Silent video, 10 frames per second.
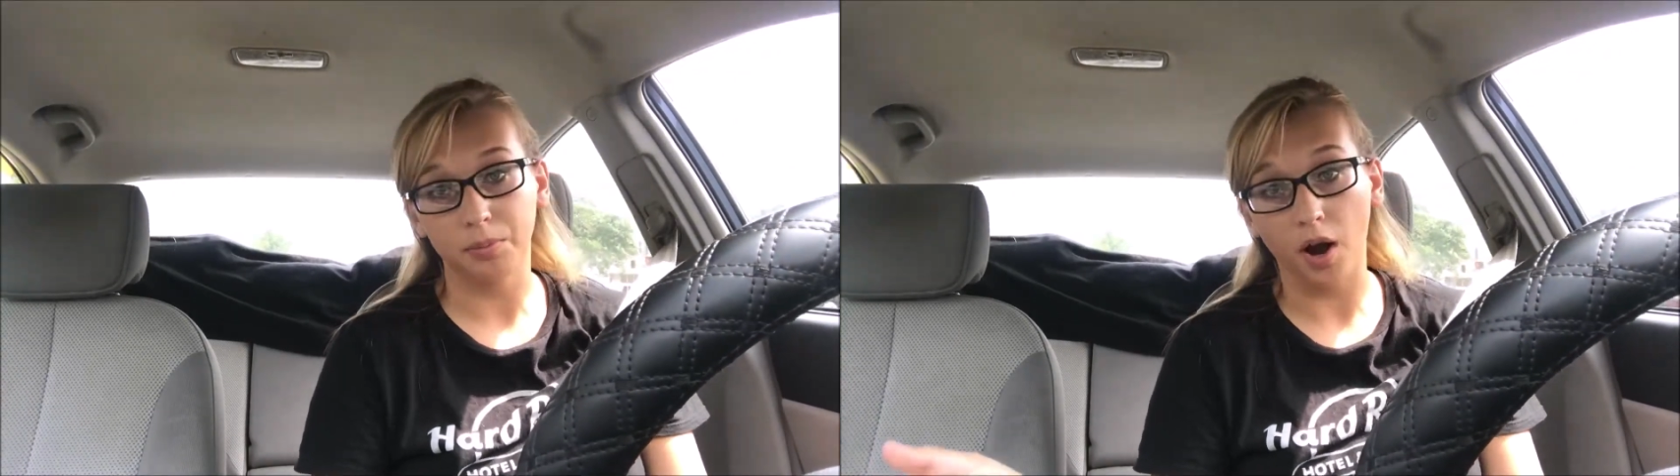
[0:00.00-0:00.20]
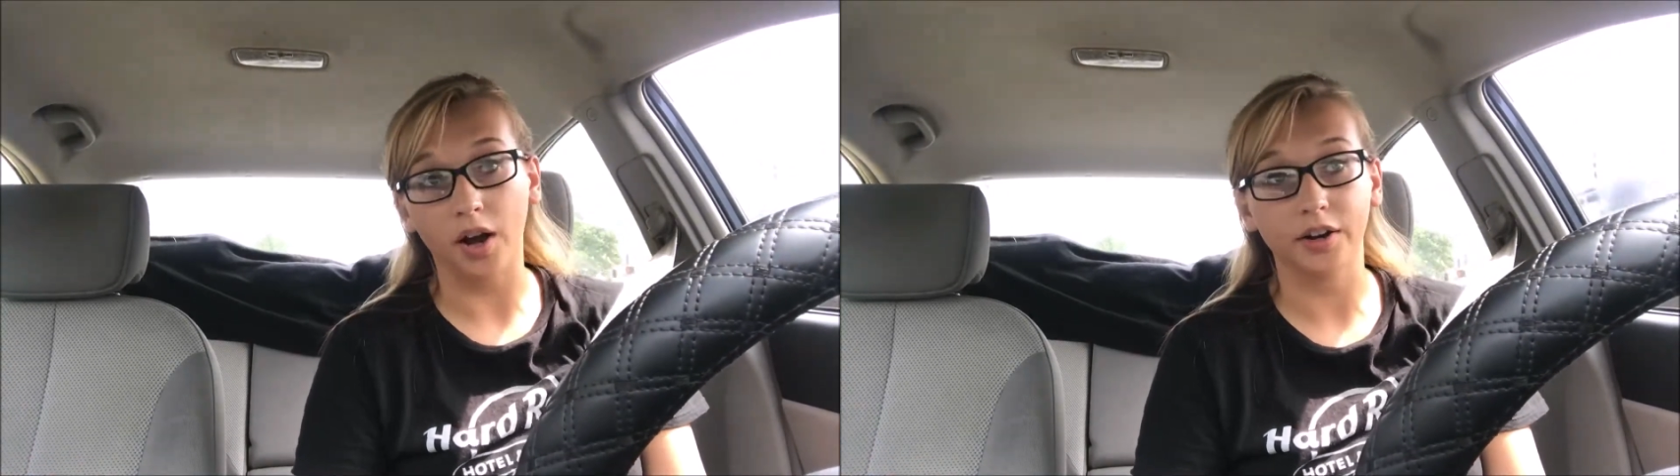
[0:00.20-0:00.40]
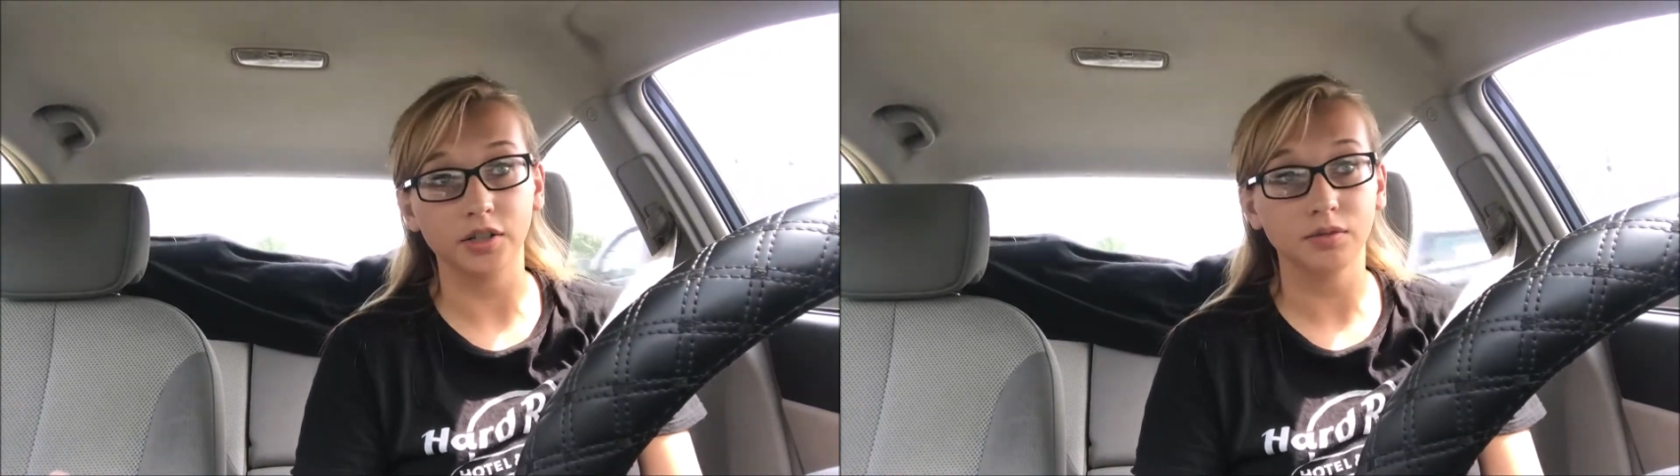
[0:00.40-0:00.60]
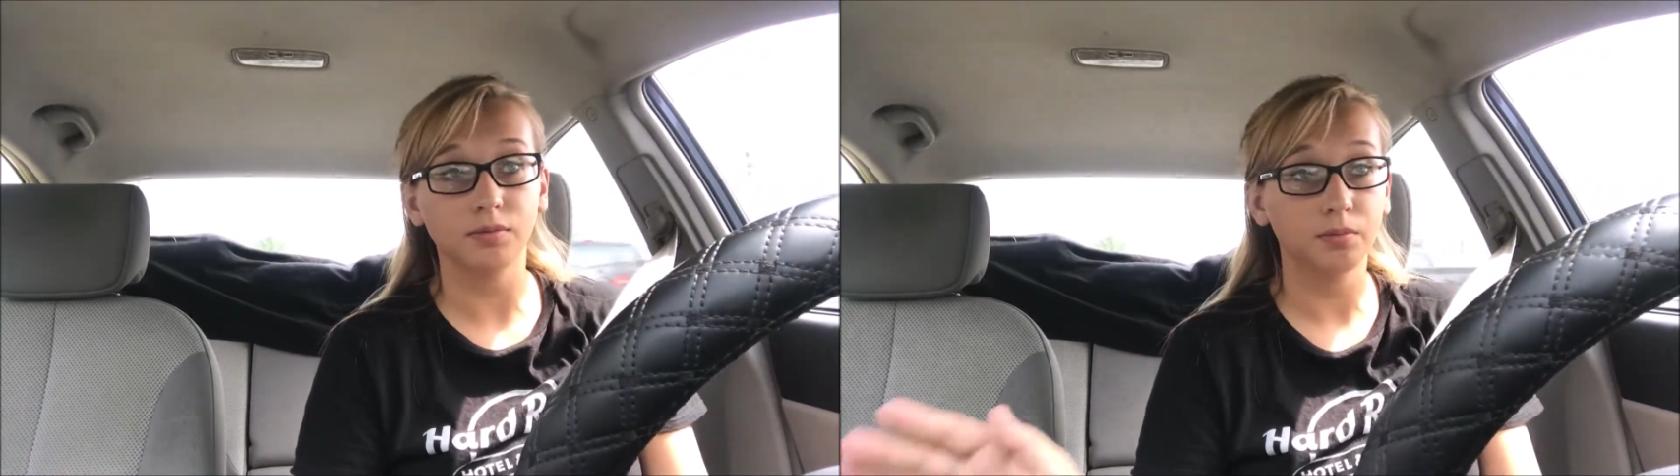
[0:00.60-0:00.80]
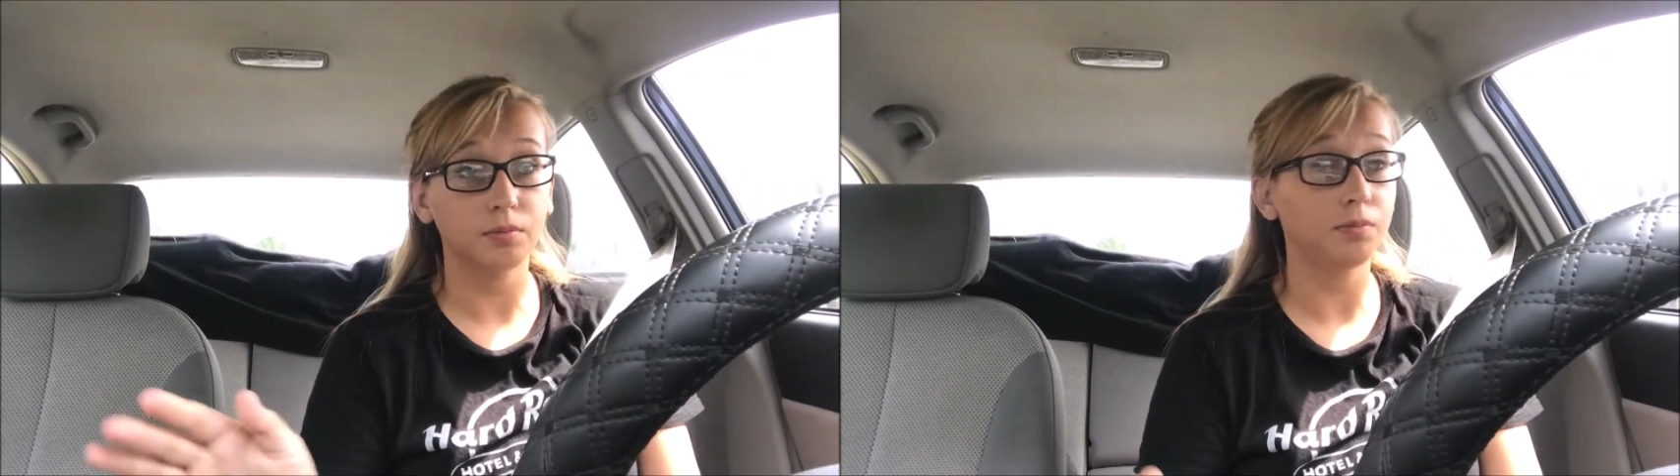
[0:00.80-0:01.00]

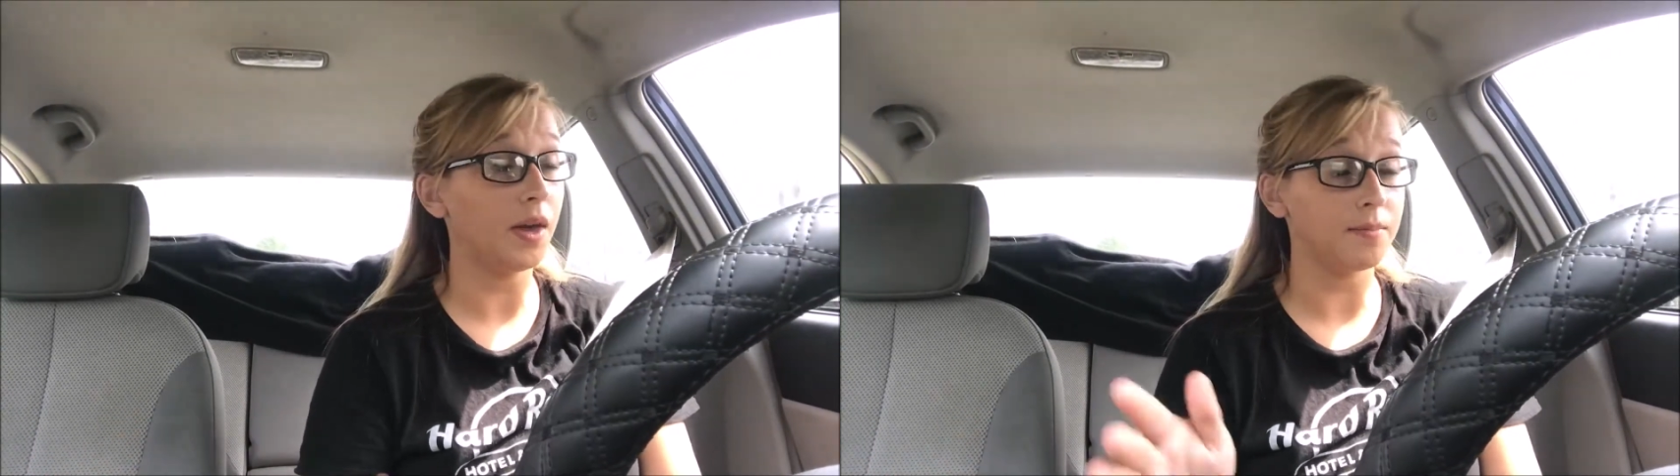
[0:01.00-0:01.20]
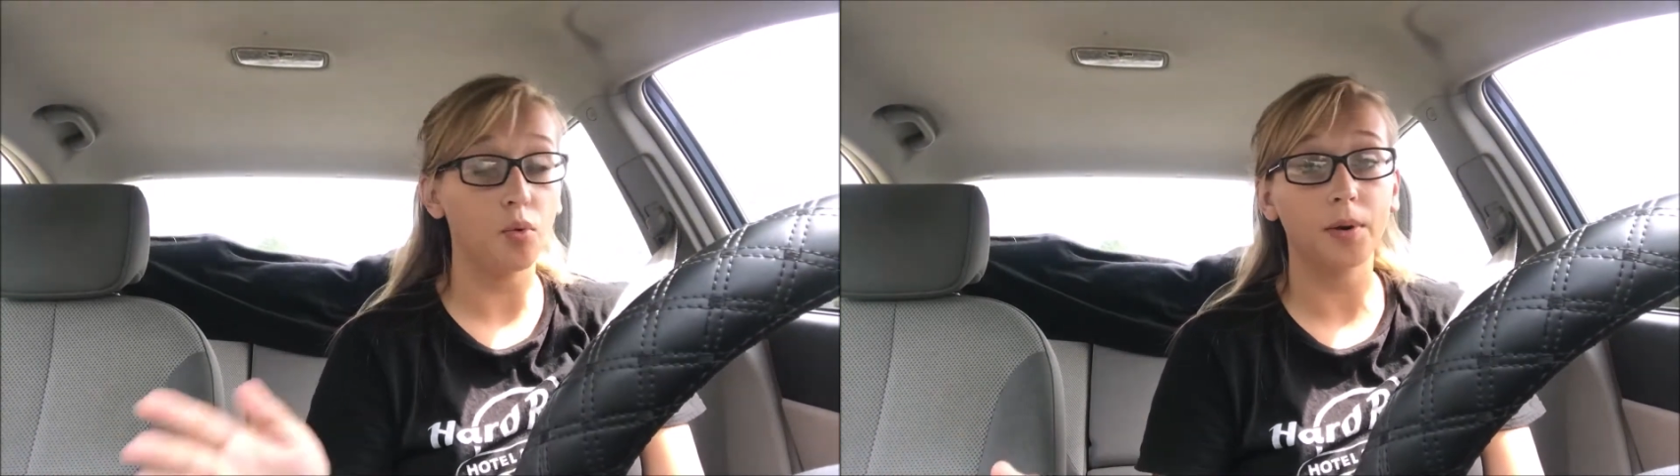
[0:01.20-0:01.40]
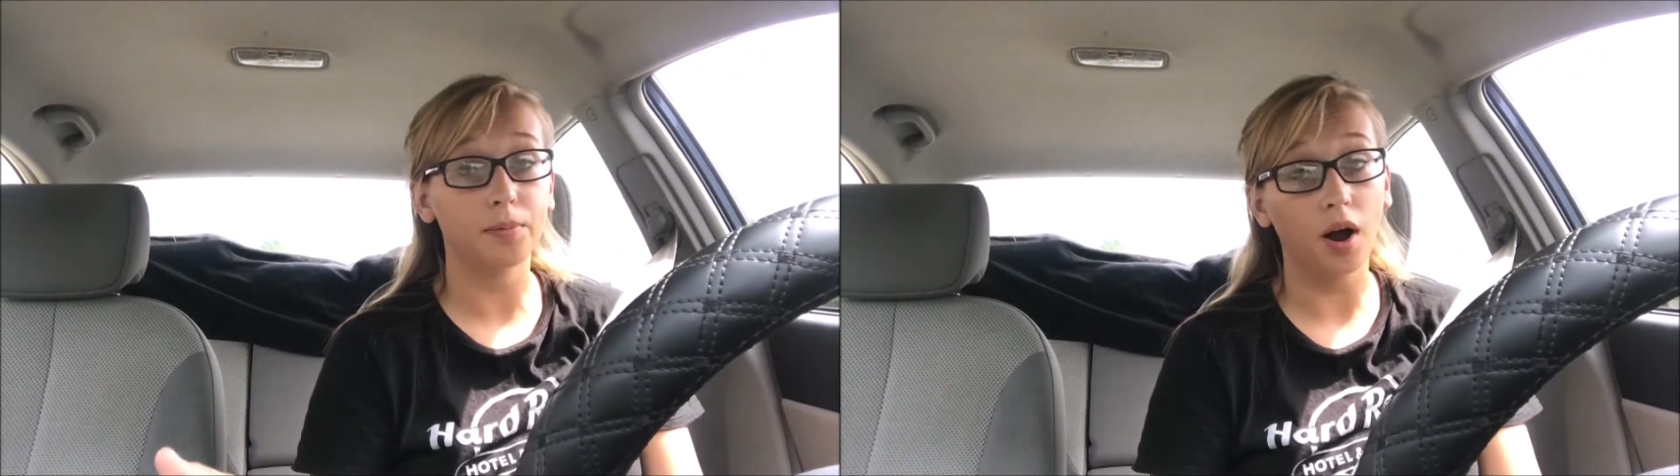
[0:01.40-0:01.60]
more